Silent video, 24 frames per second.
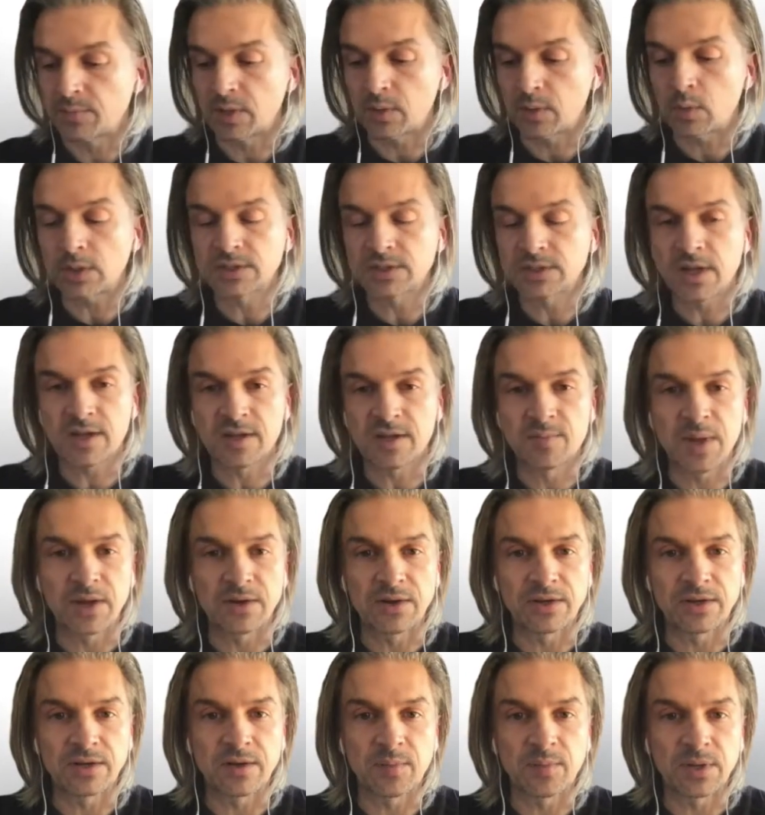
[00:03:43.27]
But we'll talk about
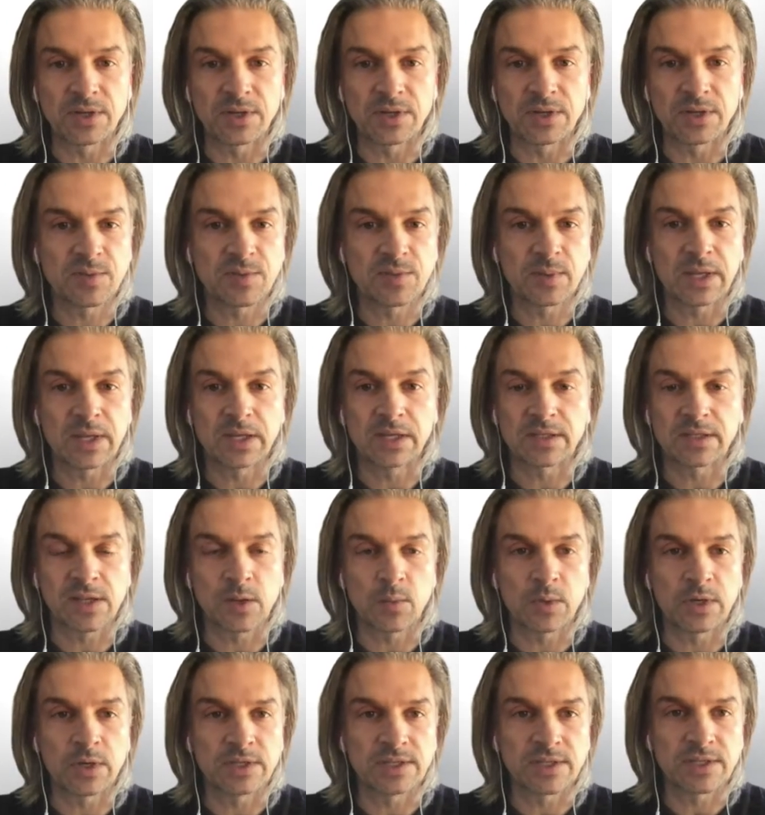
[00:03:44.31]
it a bunch at the beginning because I
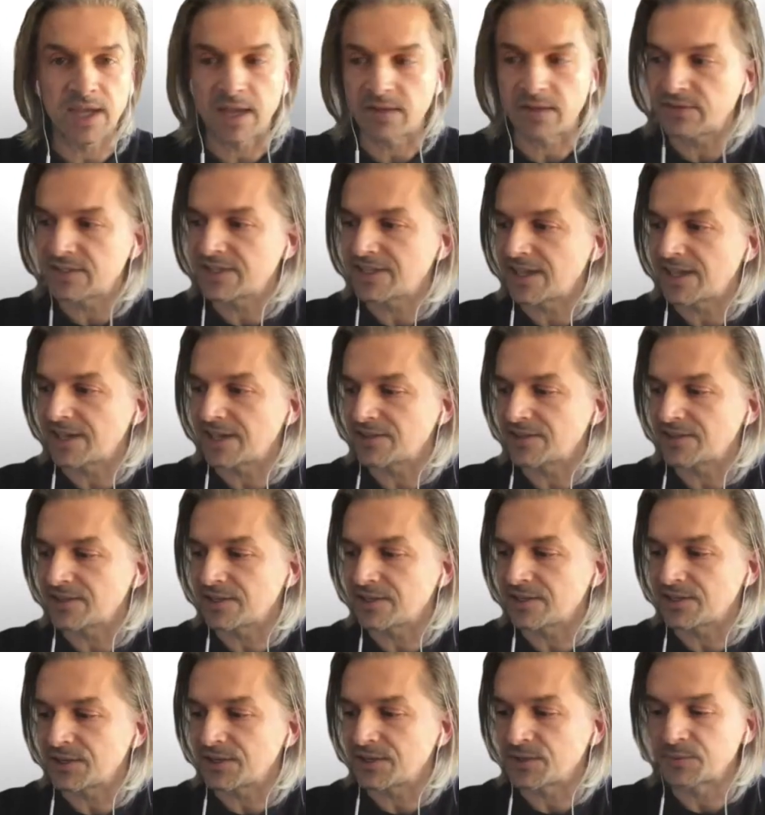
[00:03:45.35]
wanted to have it stay in the
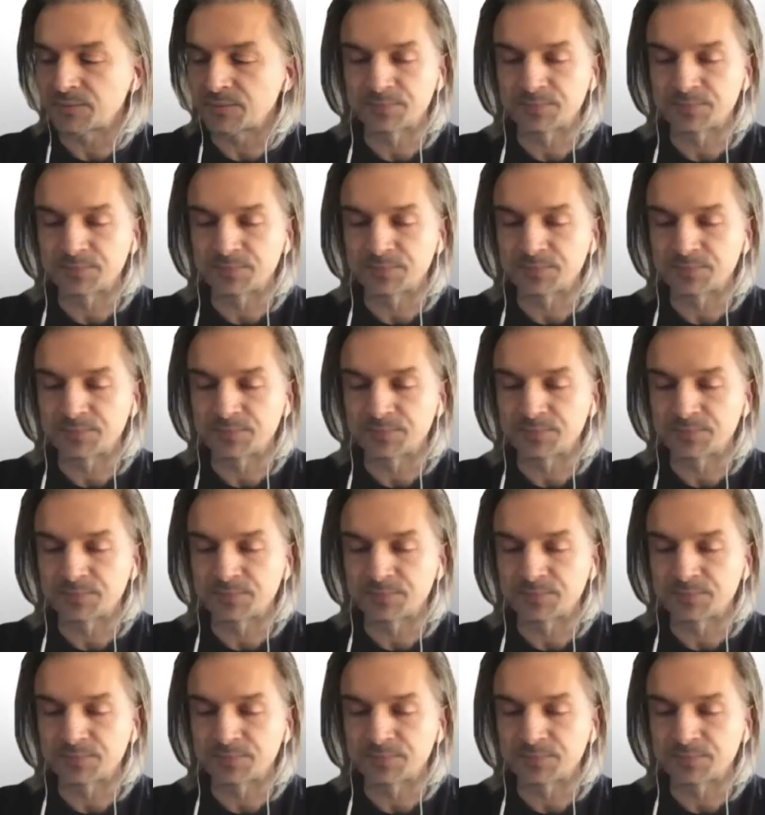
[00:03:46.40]
sun here.